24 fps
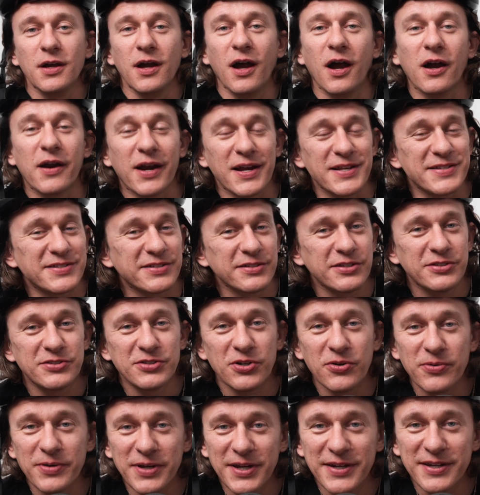Alright, so you
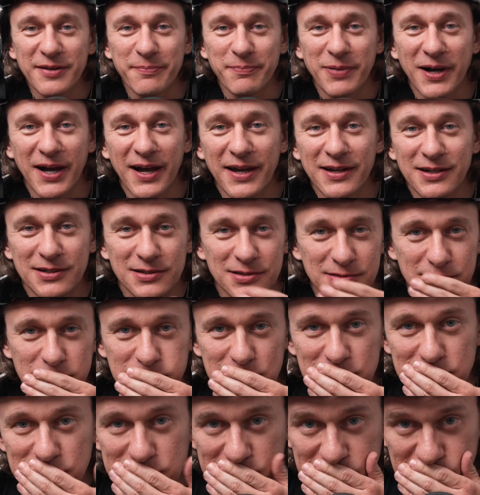don't need to buy a
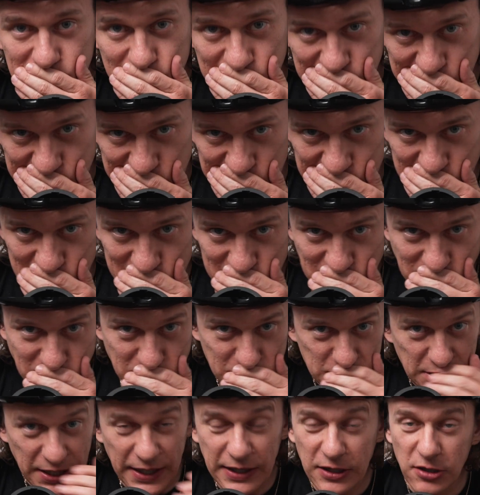
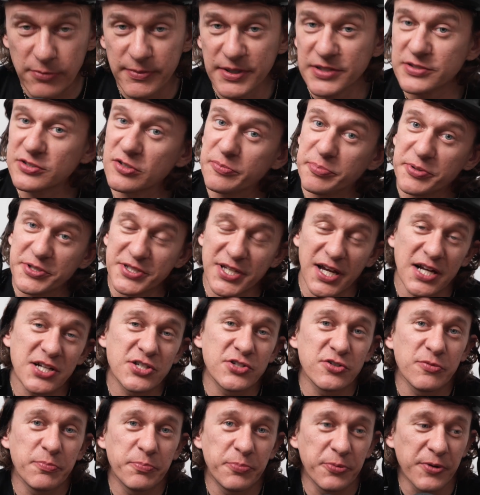$350 helmet to
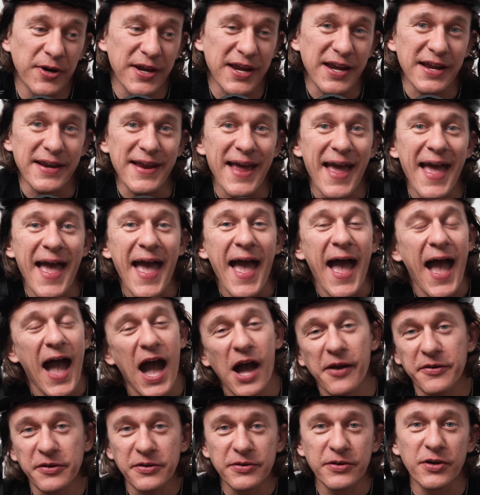protect your brain.
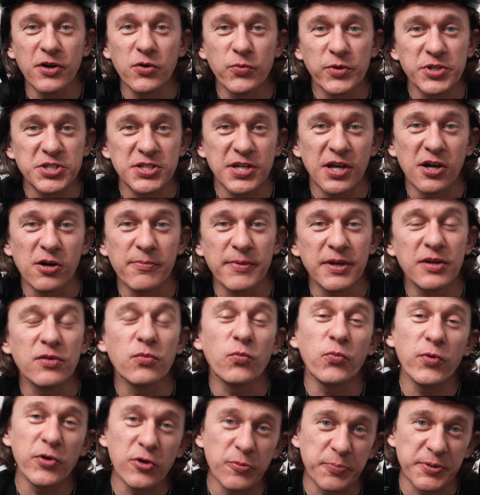How do you know which helmet
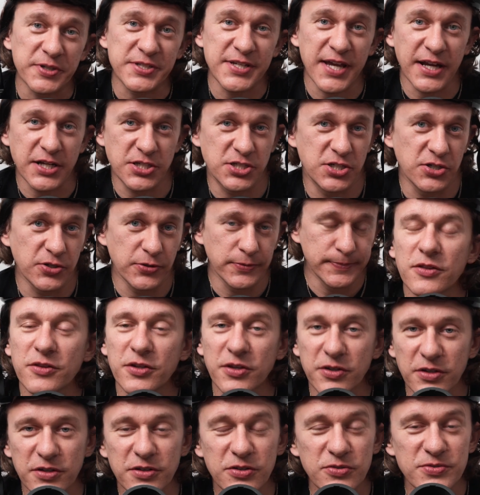will protect you? The
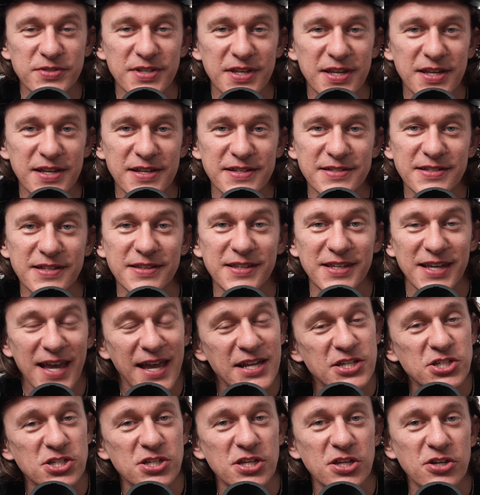good news is the
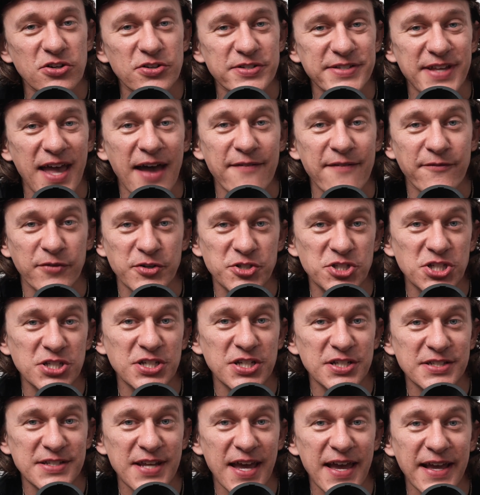engineers at
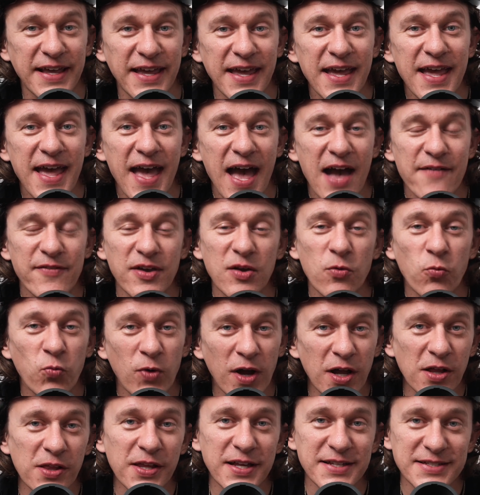Virginia Tech have a
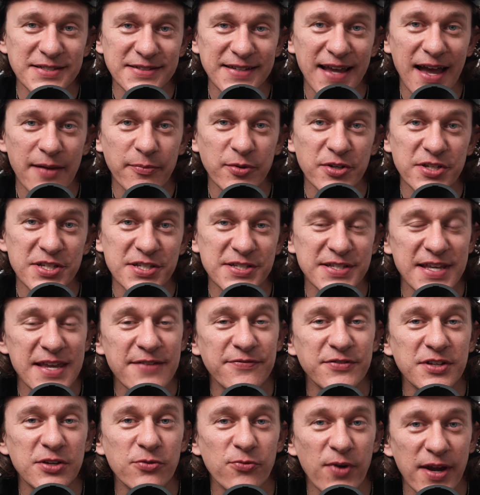well-established
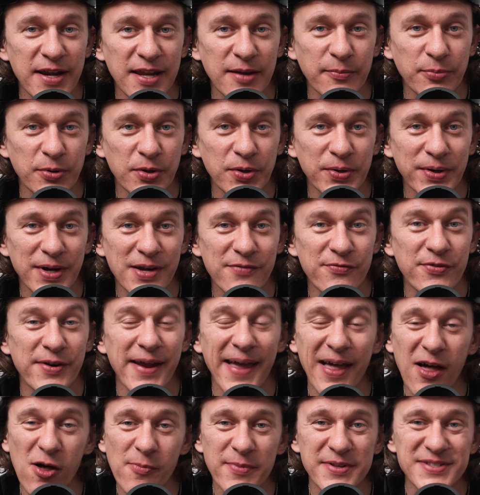safety rating program for
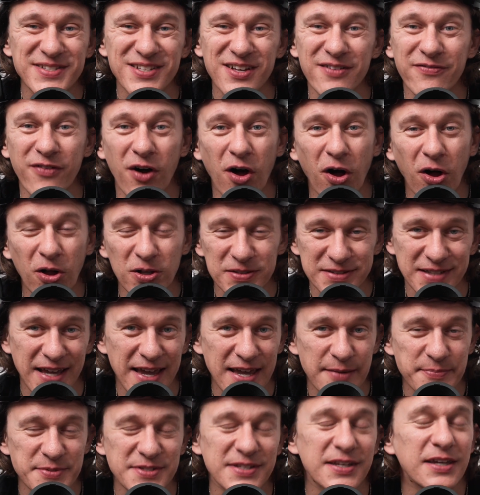helmets of all
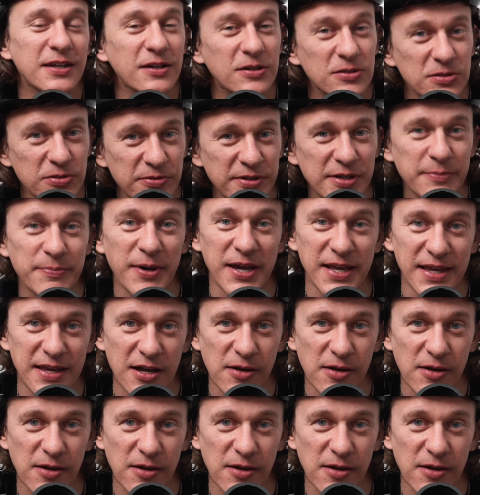types, including bike